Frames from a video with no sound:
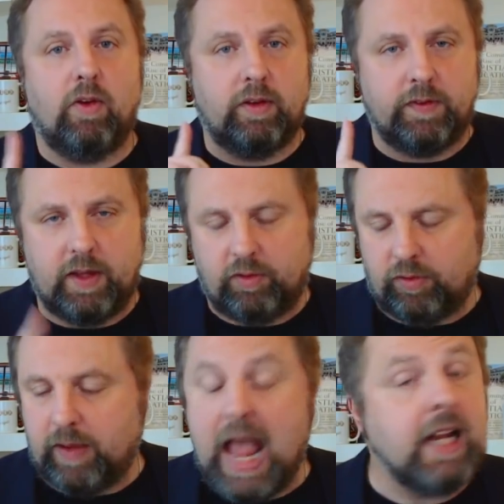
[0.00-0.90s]
in all of
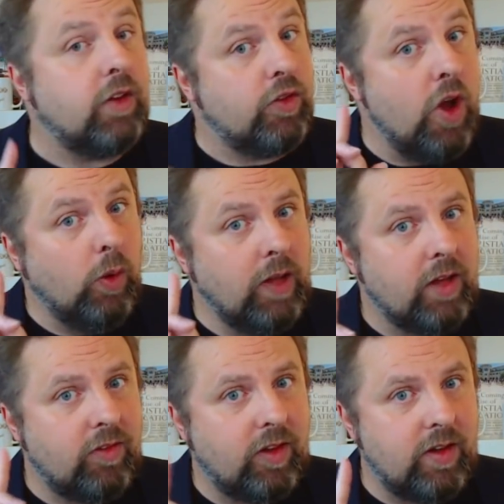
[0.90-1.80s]
this, and it's no
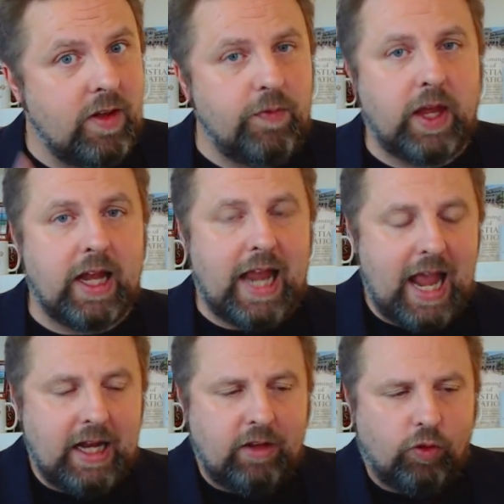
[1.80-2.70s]
less significant,
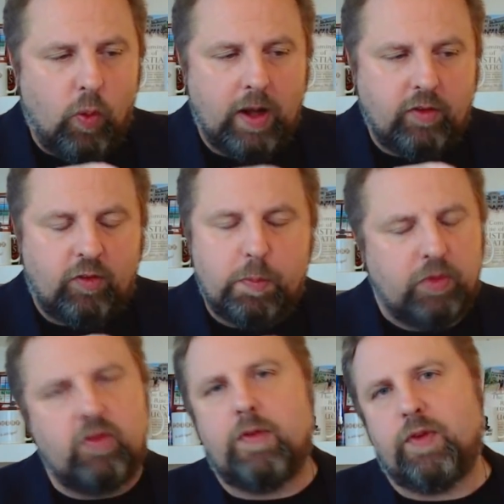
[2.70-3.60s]
and it's quite
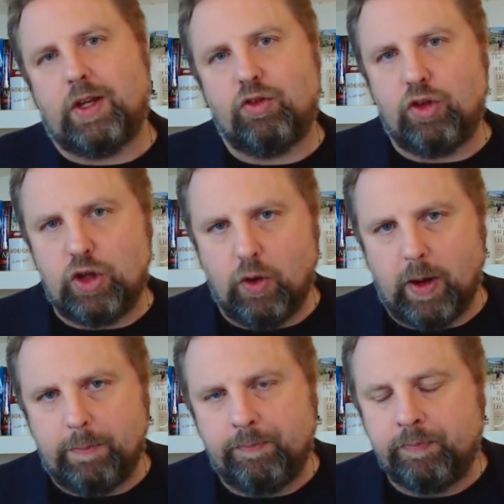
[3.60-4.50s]
specific to
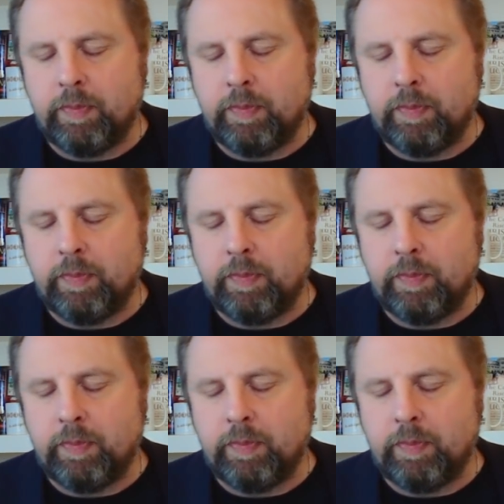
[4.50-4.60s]
Europe.